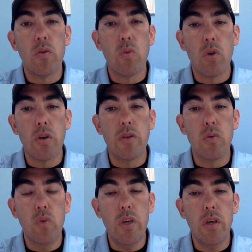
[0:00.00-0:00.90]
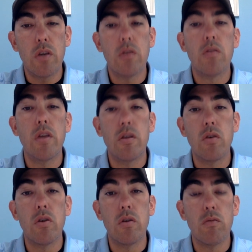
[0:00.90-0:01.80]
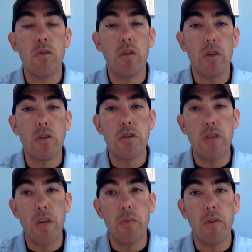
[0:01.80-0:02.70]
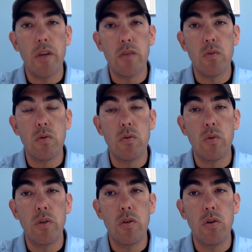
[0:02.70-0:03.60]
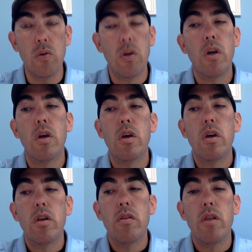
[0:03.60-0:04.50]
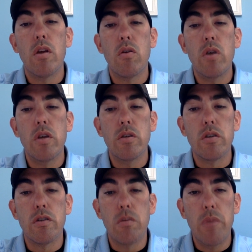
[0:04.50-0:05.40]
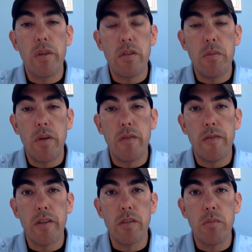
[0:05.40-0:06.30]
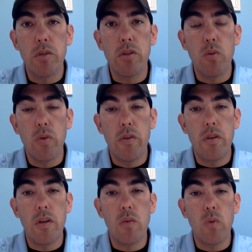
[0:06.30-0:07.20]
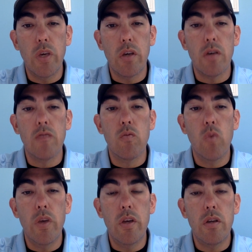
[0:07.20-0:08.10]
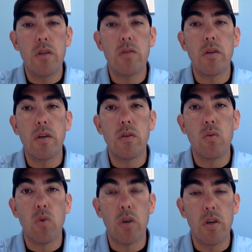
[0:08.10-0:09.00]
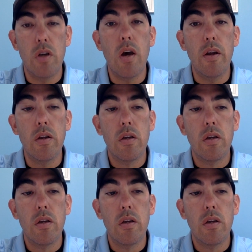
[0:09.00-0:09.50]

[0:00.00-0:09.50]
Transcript: their work in the week, then they're in really good shape, and that's what we do. There is a tremendous amount of flexibility within that week of when to get the work done.